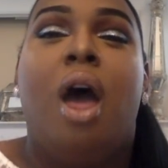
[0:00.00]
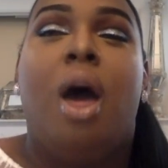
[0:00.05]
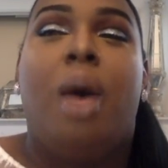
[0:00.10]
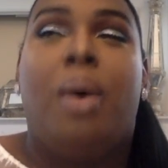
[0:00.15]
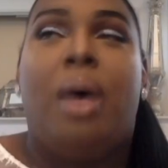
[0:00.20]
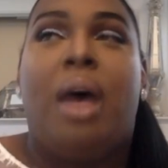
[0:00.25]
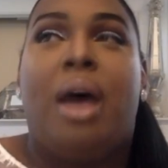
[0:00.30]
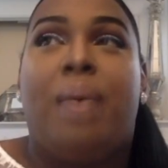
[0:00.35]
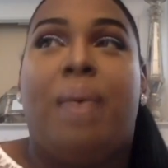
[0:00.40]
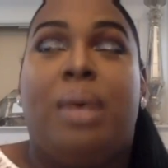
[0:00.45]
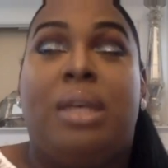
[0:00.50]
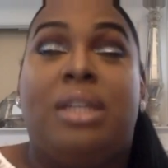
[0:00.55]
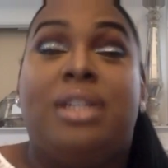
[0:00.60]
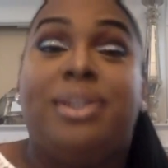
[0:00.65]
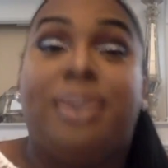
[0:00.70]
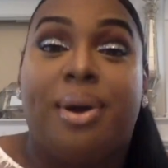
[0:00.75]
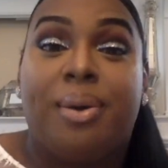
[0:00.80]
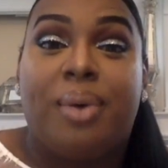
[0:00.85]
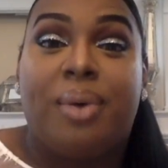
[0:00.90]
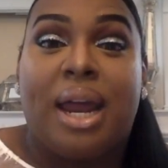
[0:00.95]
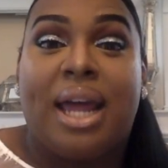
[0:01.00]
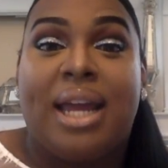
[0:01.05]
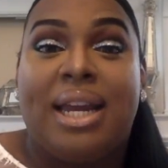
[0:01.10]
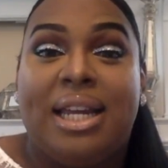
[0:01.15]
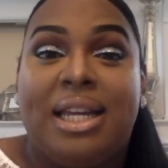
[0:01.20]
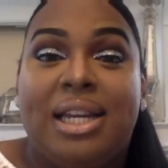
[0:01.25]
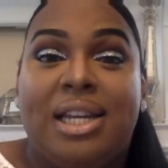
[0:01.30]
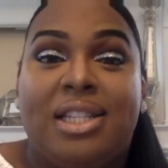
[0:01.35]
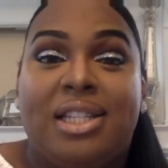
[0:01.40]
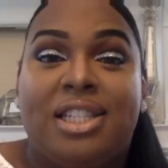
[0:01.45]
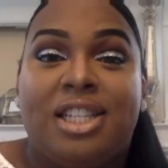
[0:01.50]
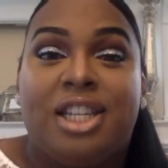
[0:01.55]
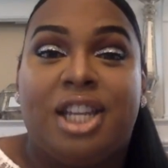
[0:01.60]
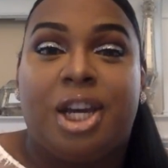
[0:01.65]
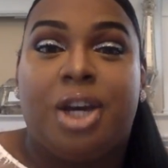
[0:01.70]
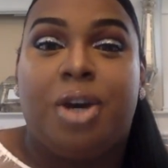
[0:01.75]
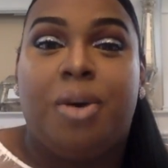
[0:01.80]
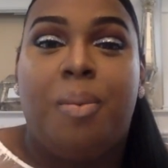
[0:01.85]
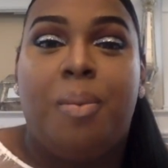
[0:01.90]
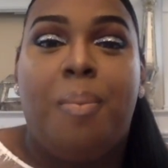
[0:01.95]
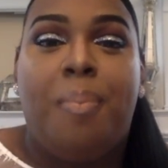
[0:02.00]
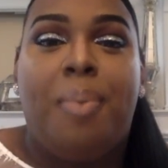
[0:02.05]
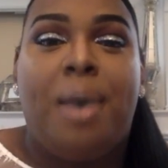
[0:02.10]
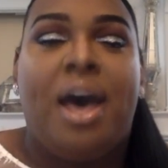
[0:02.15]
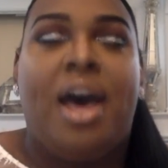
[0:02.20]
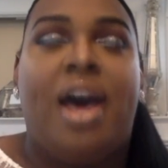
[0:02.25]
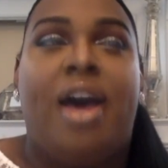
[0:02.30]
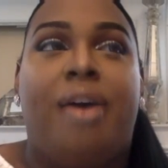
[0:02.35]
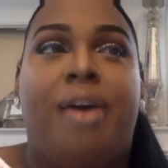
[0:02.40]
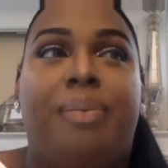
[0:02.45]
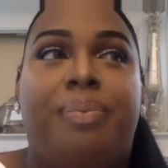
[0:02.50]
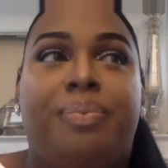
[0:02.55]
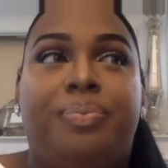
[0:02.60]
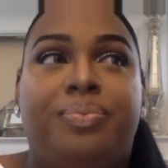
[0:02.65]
Well, I was doing what I needed to do, but